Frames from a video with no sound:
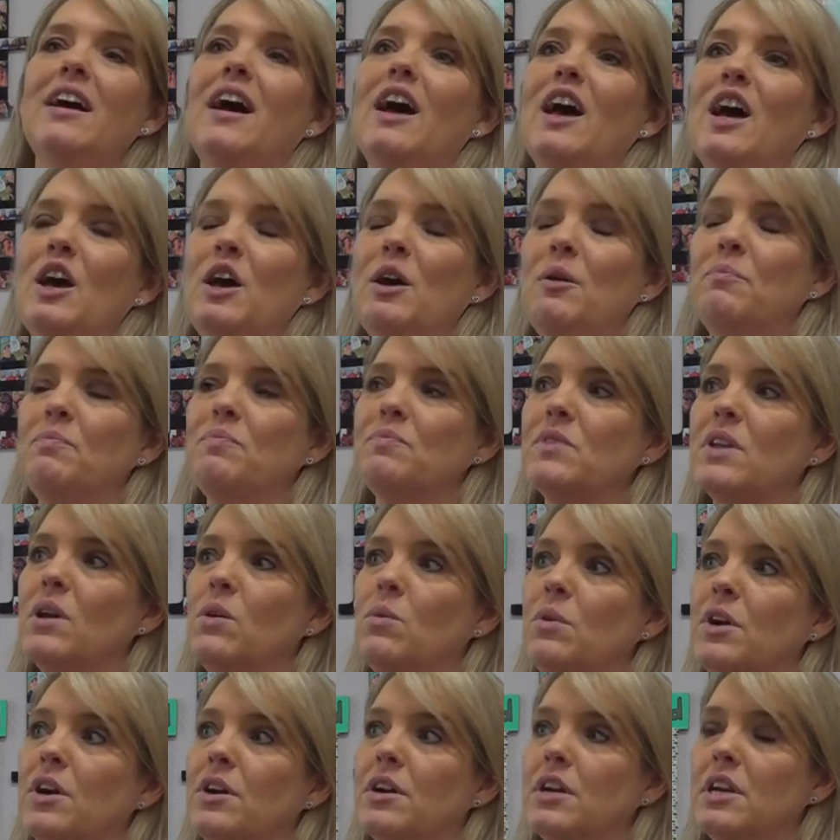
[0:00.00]
Um,
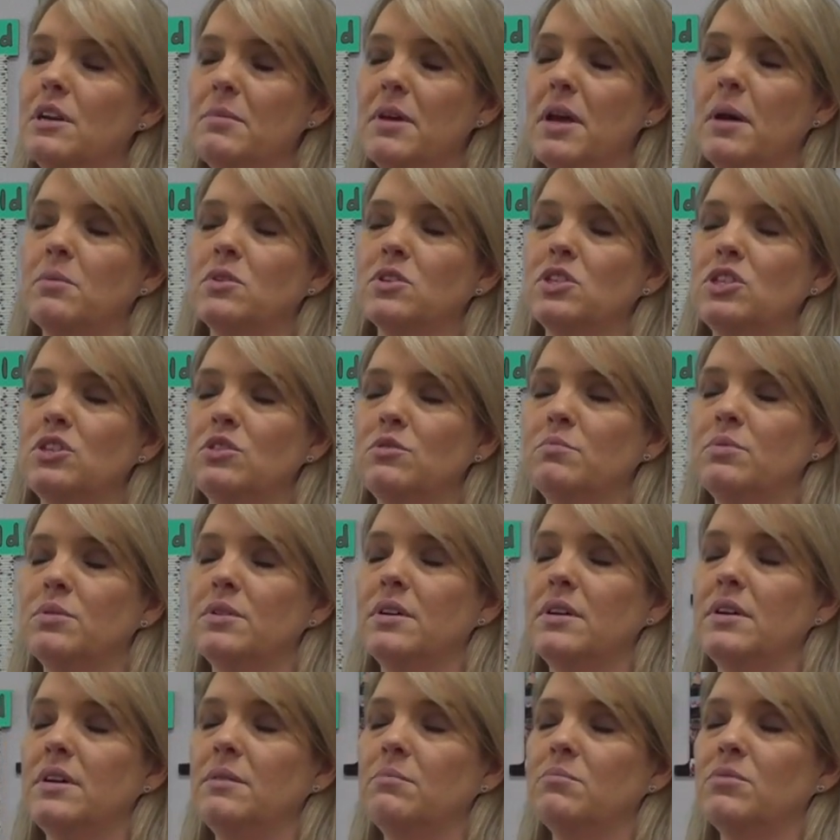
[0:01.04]
we're going to be able to
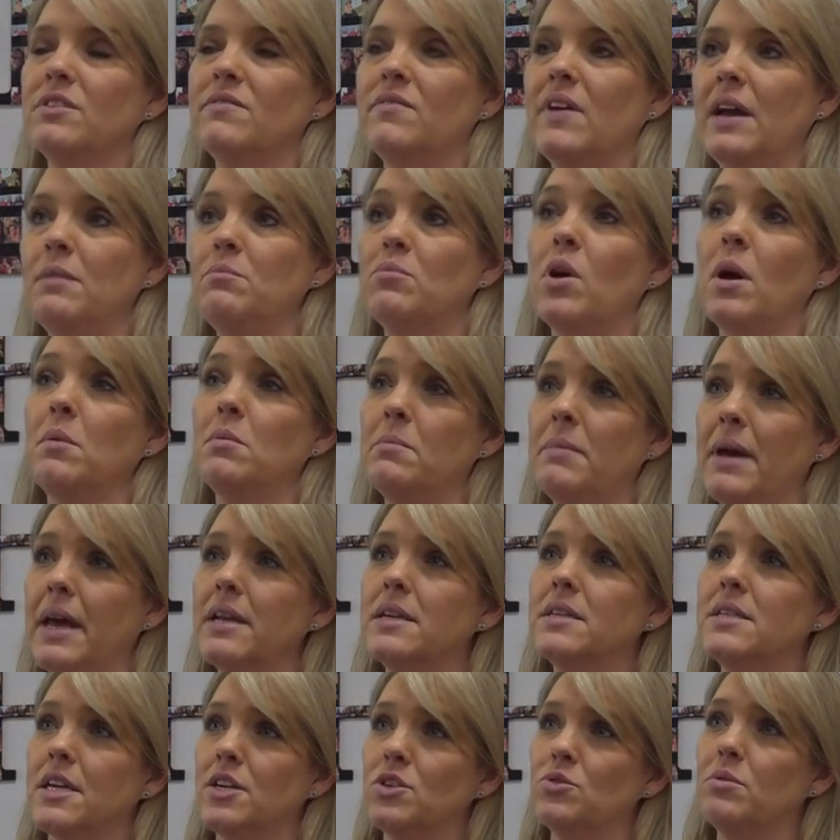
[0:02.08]
pro provide
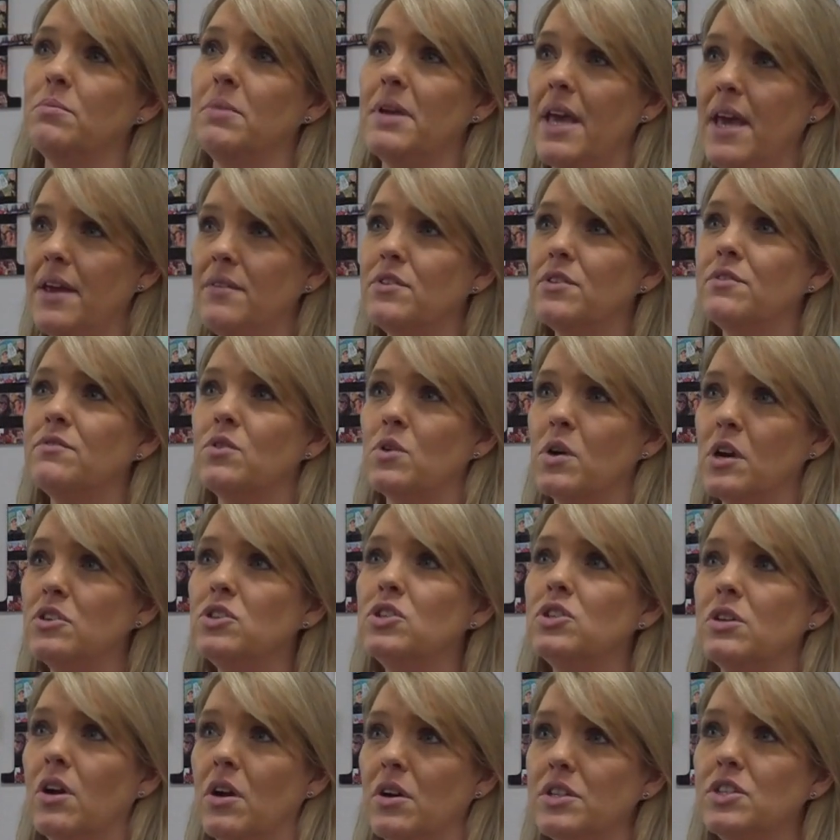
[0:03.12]
problematic sexual behavior for our,
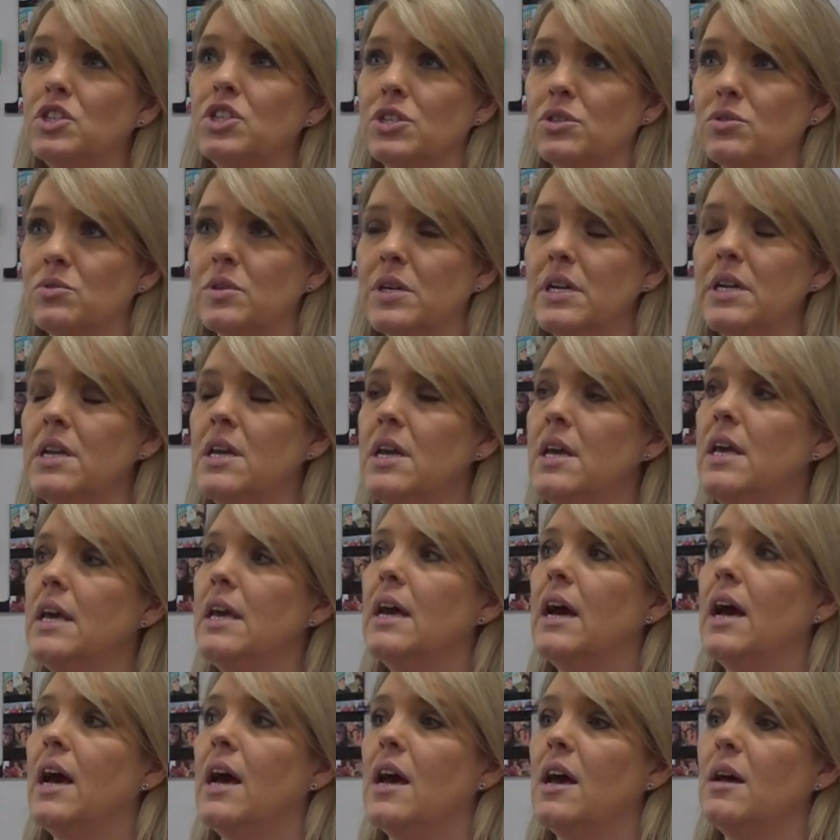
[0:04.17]
our children,
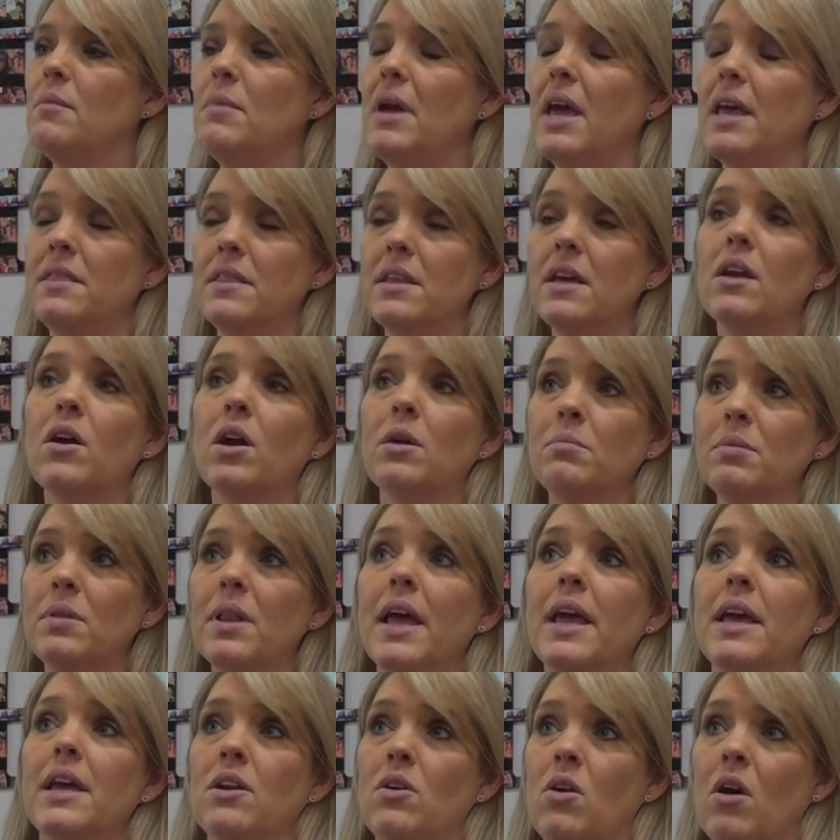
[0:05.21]
um, and then our
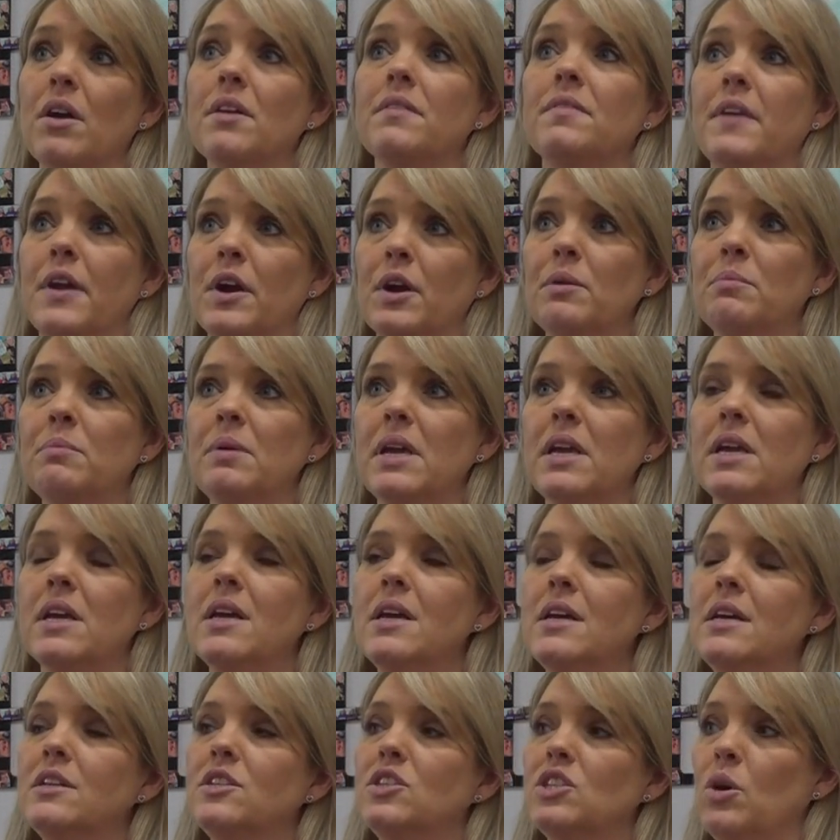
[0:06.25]
play and art therapy.
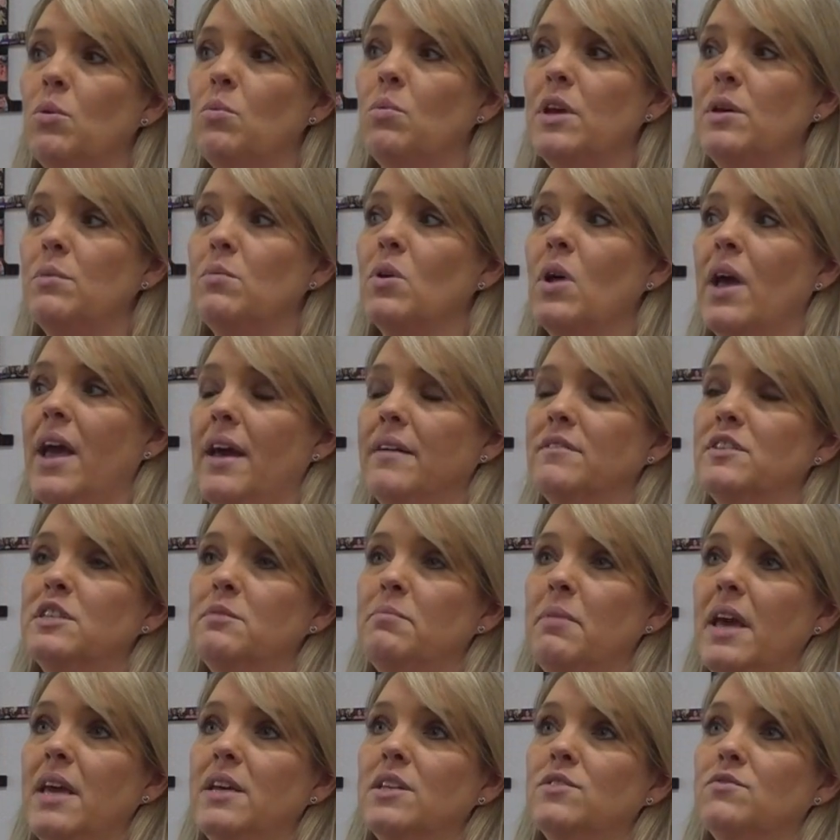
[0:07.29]
So we will have
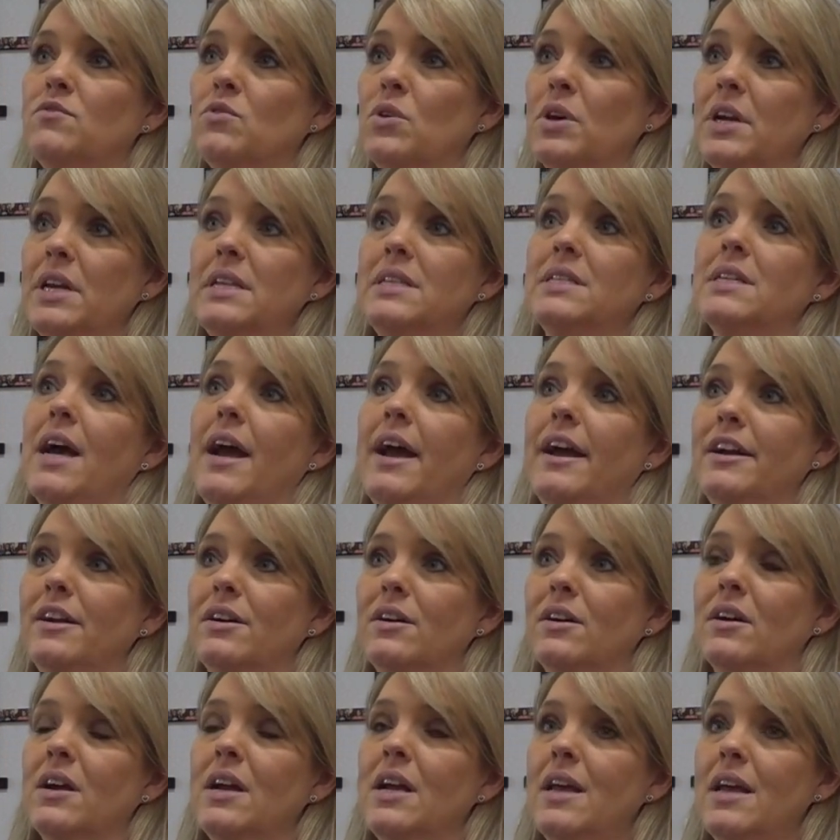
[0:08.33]
space for an
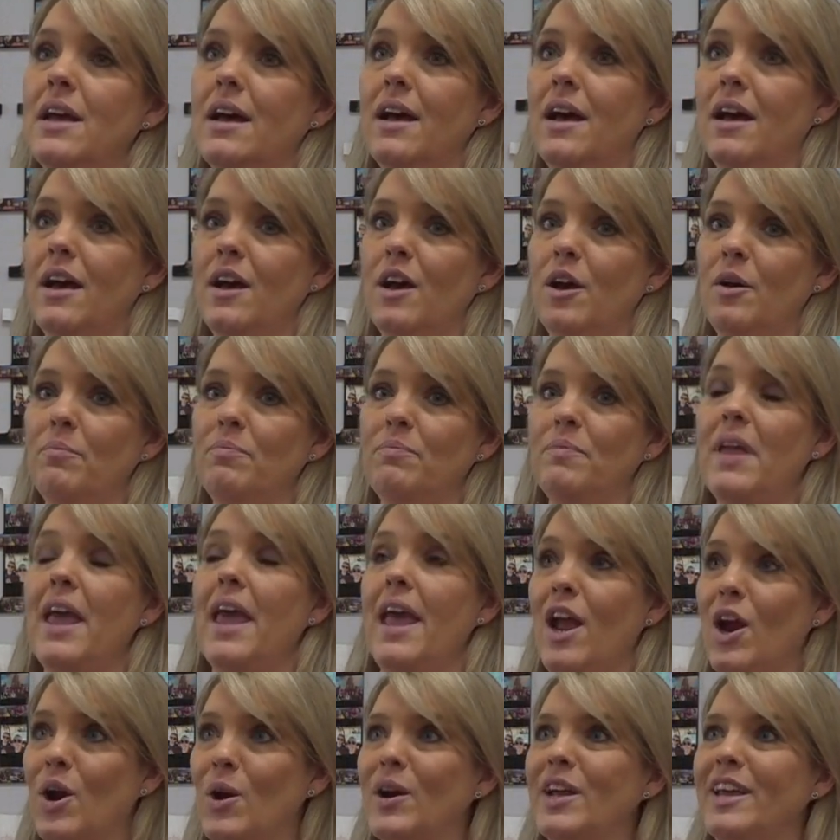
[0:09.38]
entire um,
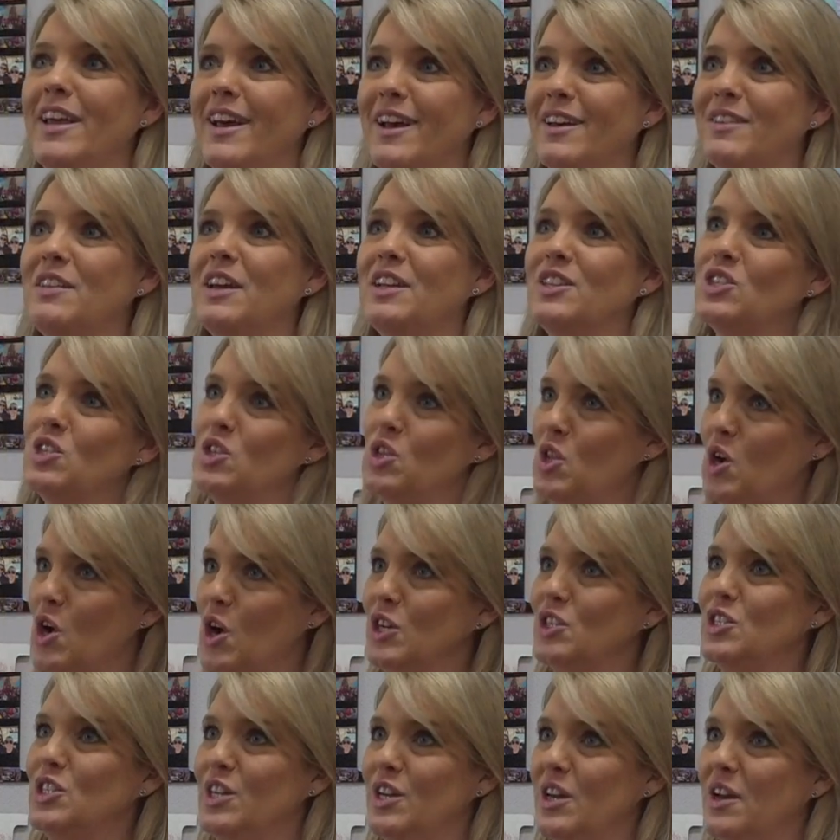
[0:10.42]
area that's
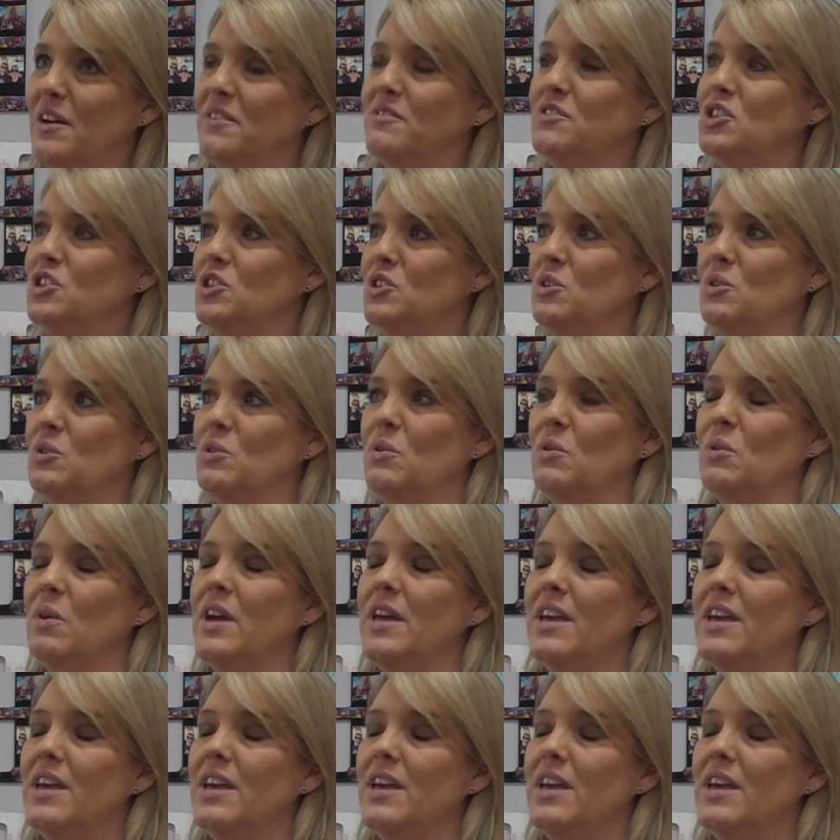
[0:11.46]
large enough to